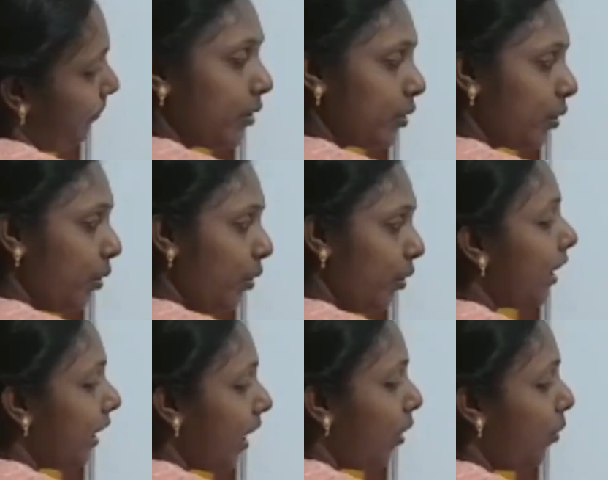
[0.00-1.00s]
So,
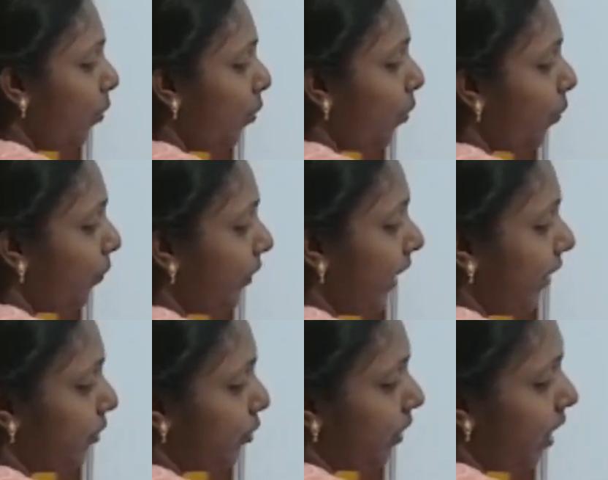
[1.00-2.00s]
now we
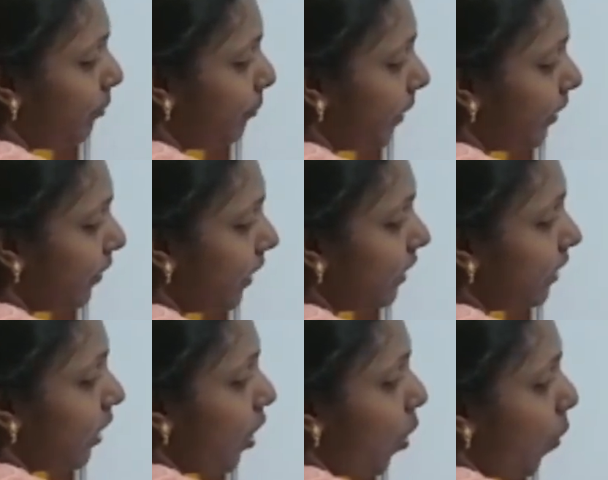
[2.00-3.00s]
have to compare with
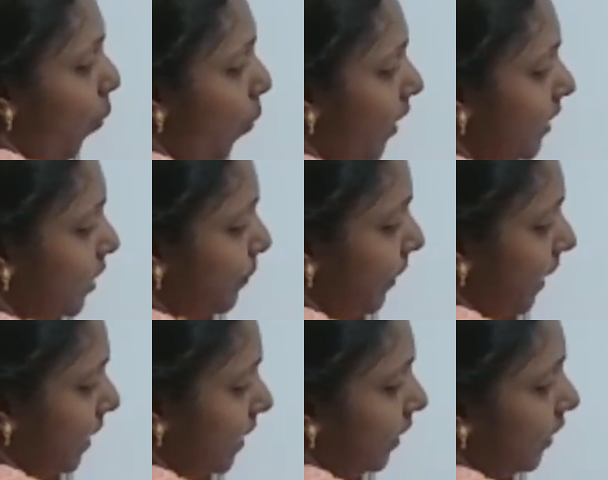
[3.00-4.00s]
ones place.
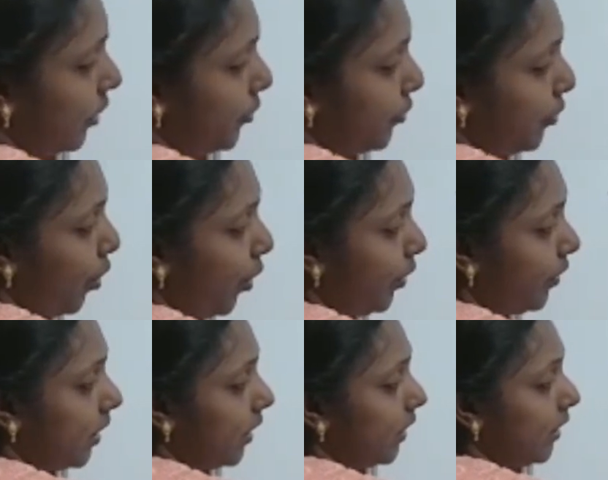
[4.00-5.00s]
Here 4,
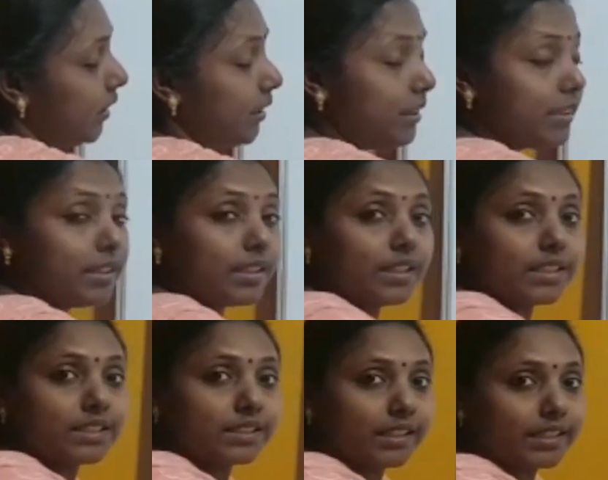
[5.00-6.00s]
here
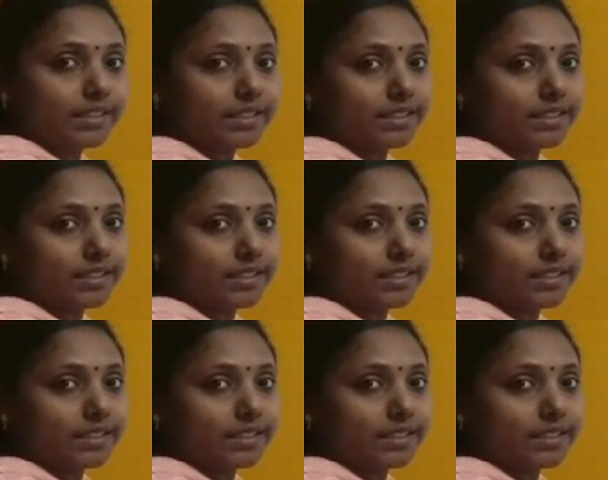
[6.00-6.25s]
6.